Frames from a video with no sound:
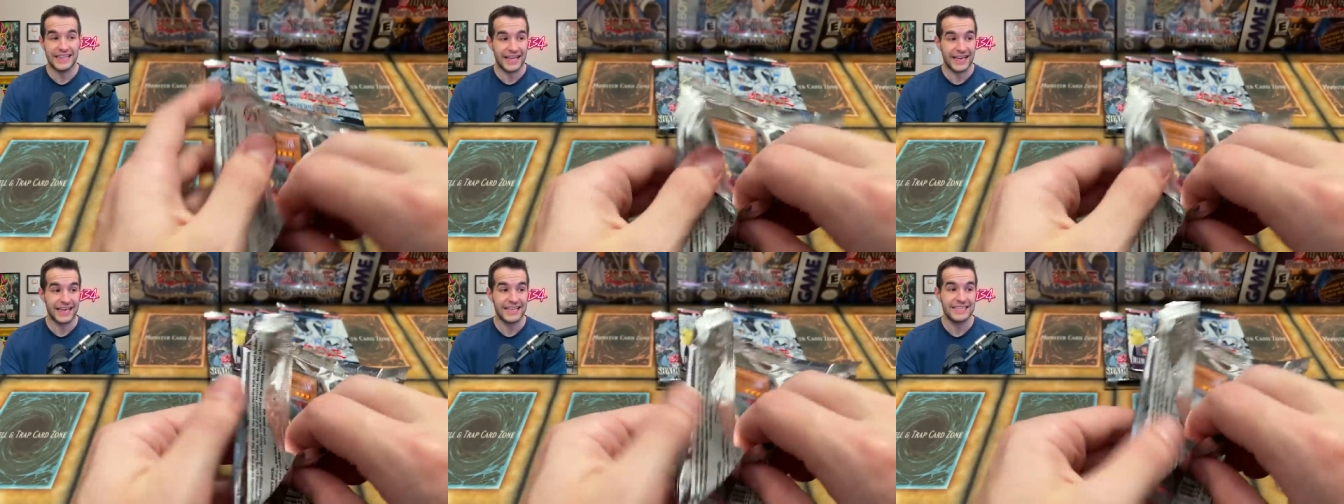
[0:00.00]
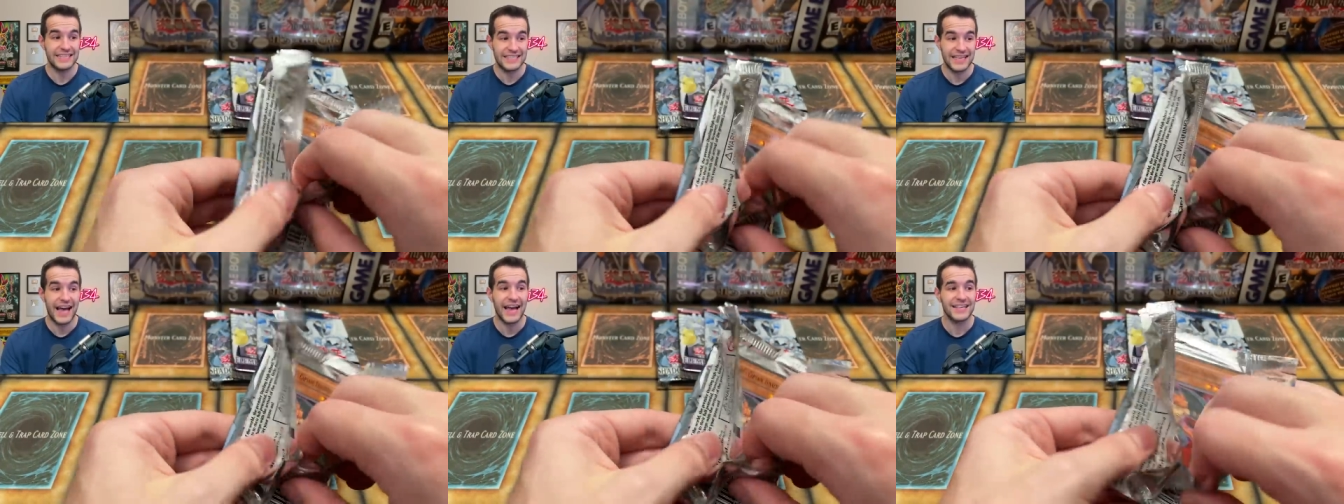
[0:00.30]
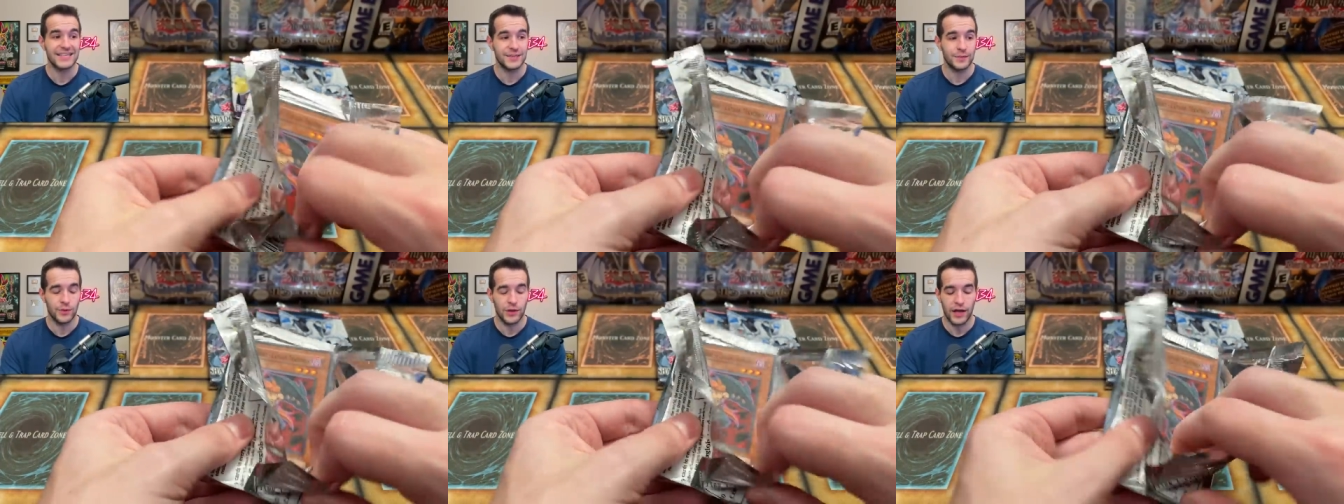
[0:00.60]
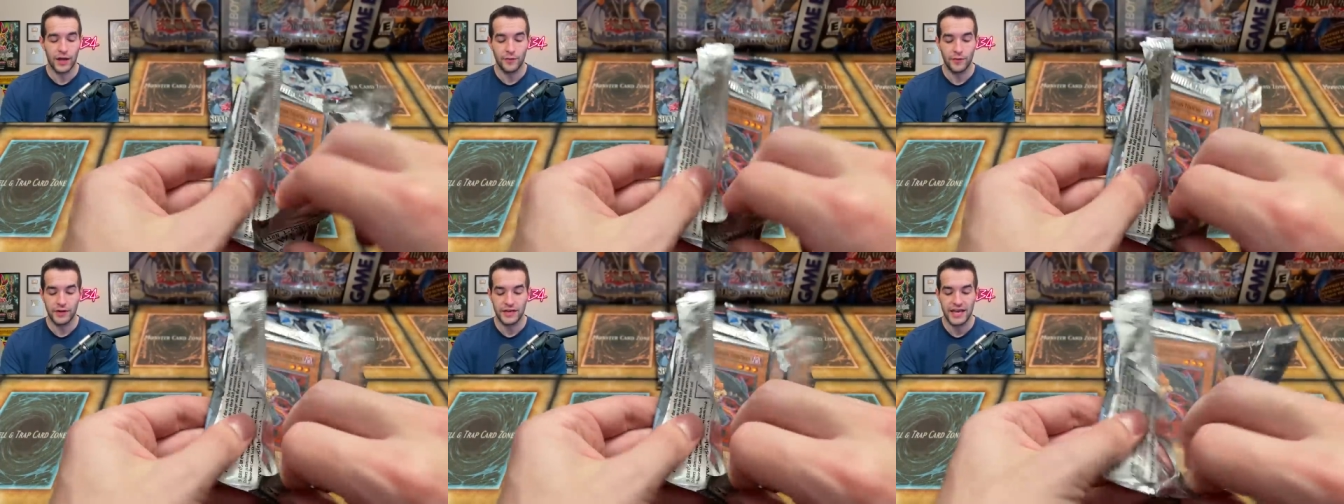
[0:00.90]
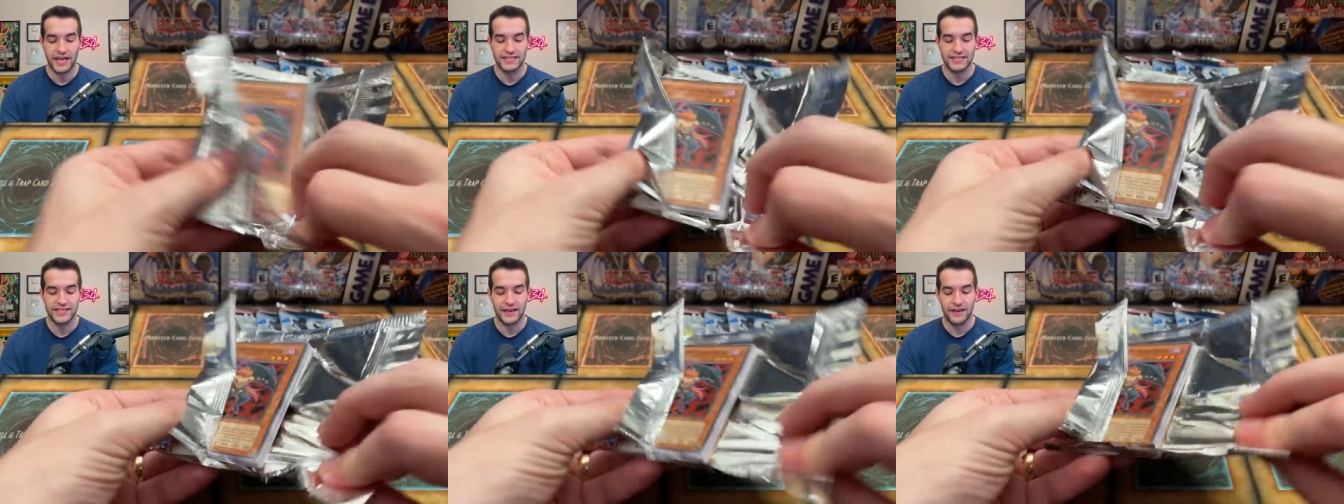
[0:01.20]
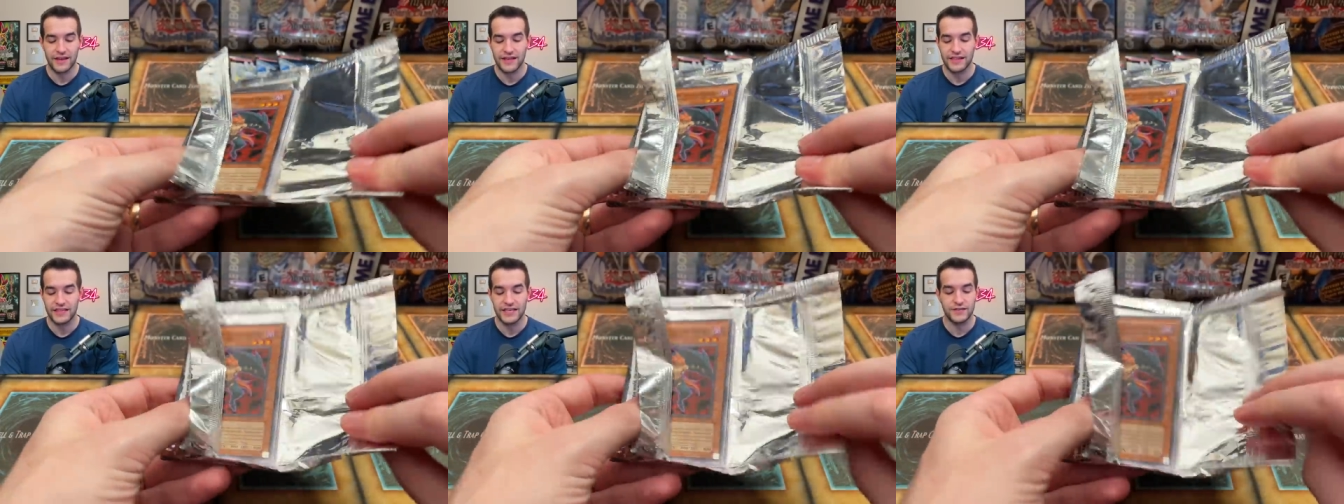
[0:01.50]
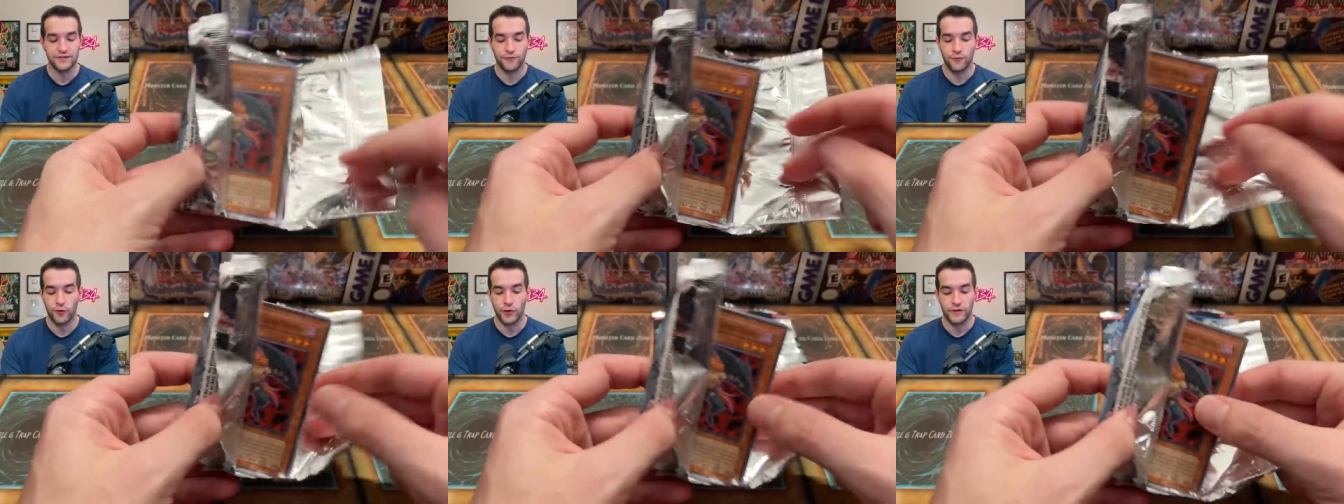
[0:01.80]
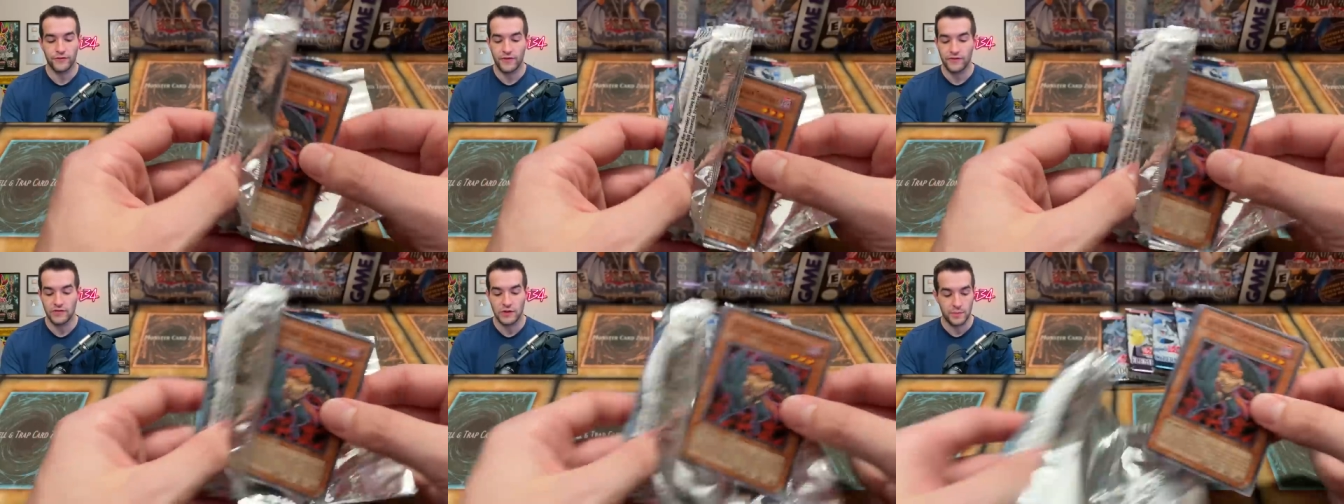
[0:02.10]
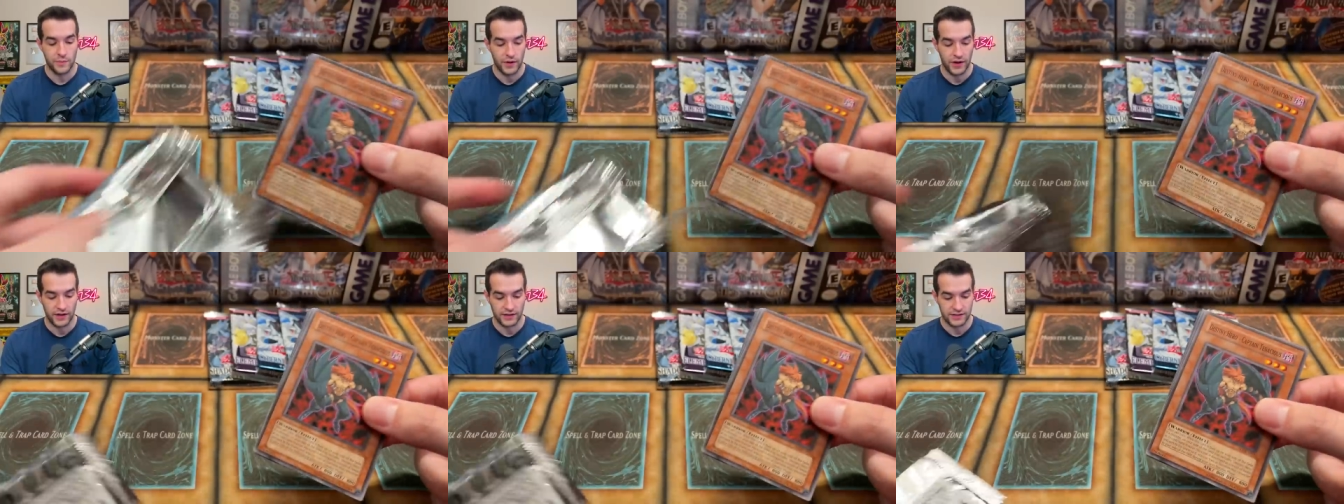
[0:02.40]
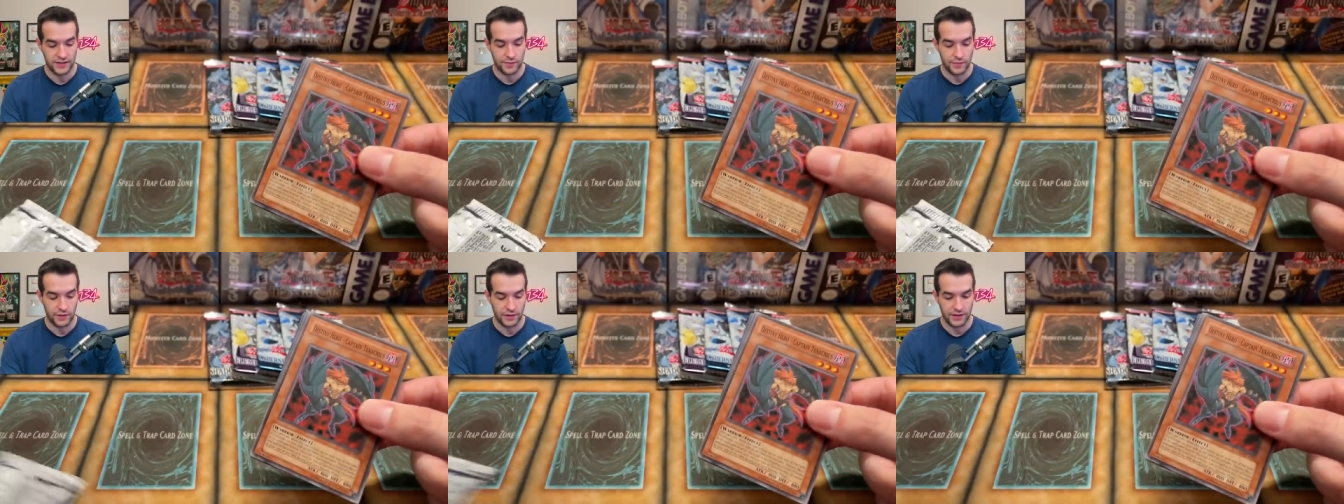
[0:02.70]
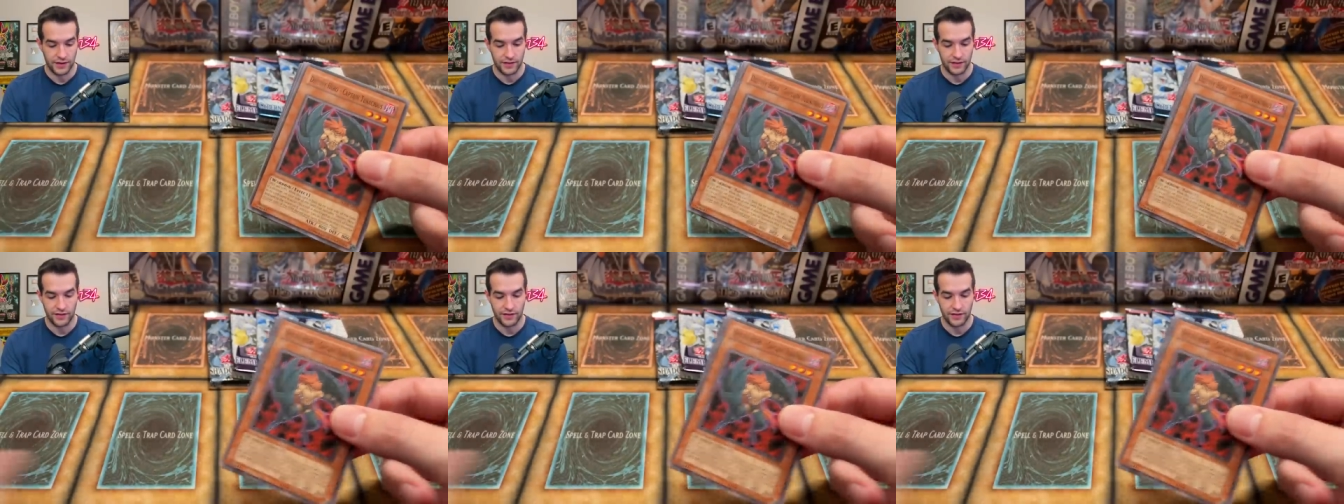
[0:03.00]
Like it's sizable. I would guess like at least 40, 50 bucks, something like